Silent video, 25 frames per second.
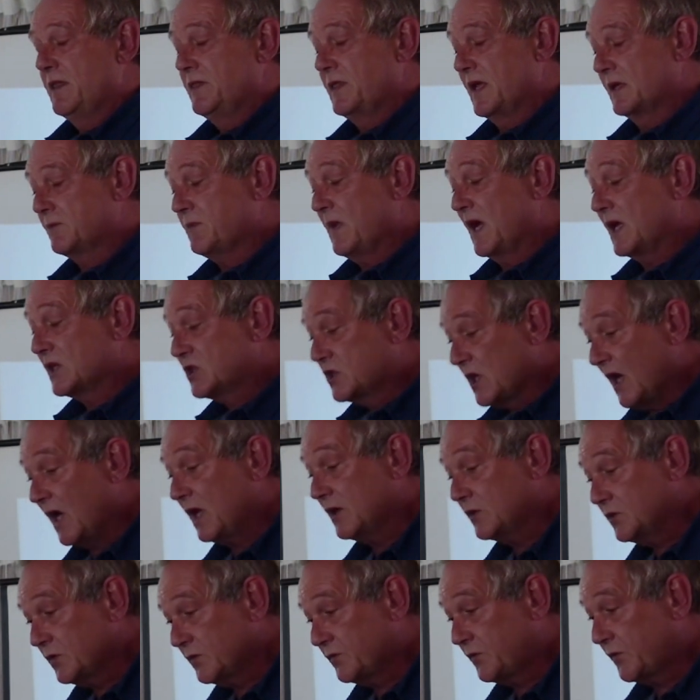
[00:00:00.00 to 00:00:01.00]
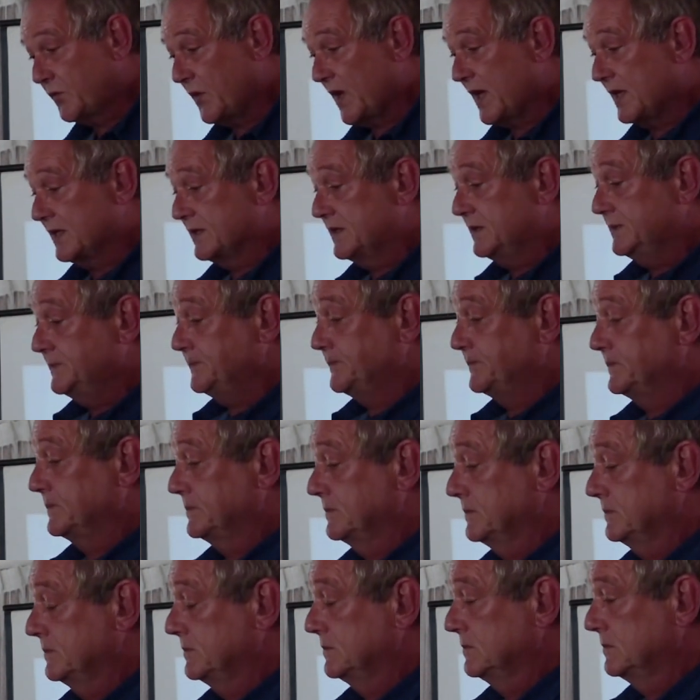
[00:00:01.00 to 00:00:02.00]
that my childhood friend,
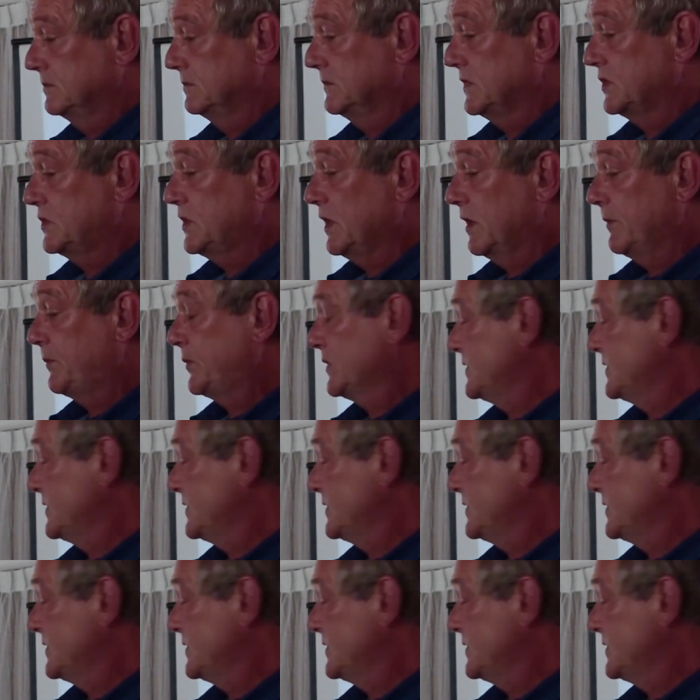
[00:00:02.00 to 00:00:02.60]
Michelle